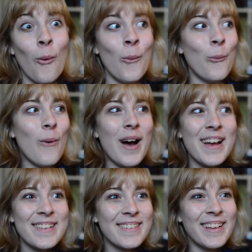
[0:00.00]

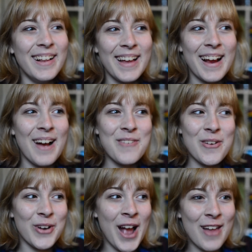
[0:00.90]
what? Like, I've
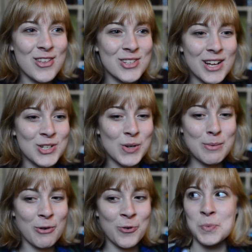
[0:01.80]
never had this luxury
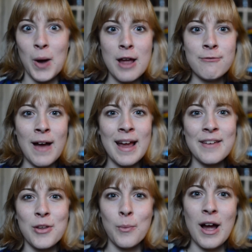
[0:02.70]
before. Wi-Fi
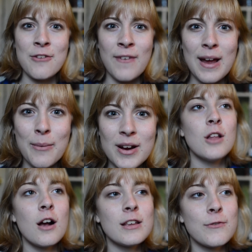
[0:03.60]
and the Wi-Fi work.
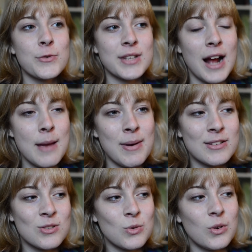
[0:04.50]
Long Leaf, it was an
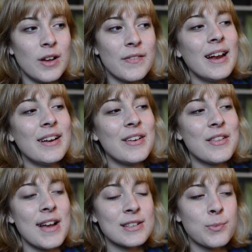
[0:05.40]
iPad school,
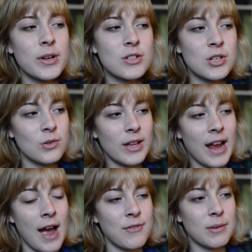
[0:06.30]
and that's weird too, like
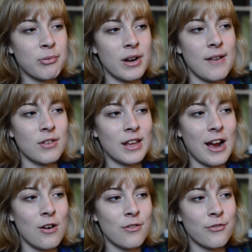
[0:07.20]
having to print everything
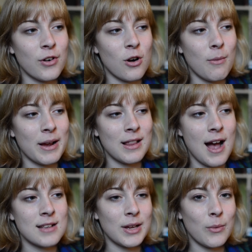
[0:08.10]
out for all my
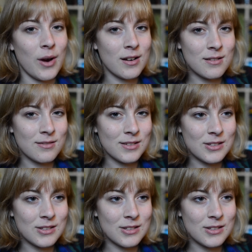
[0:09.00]
class. Like, why don't